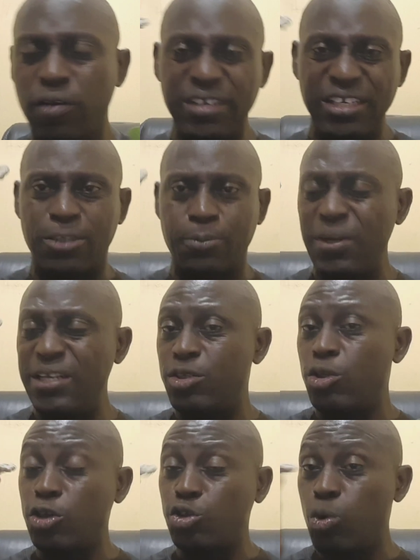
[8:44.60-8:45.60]
these, please,
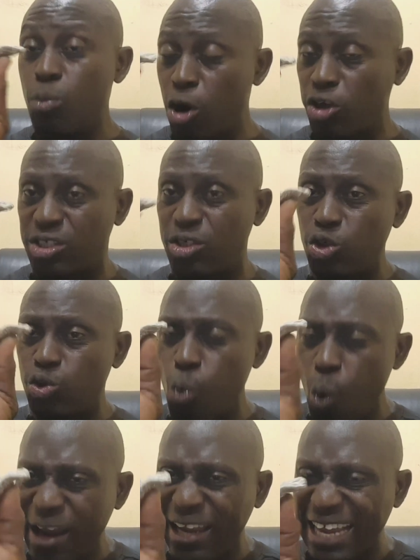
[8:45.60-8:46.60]
not too much. This
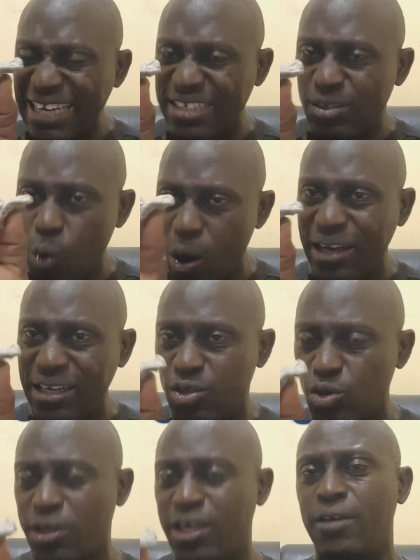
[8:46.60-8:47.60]
one like this, one is
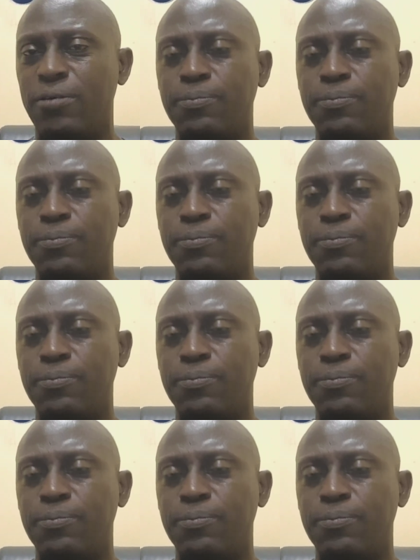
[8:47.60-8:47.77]
okay.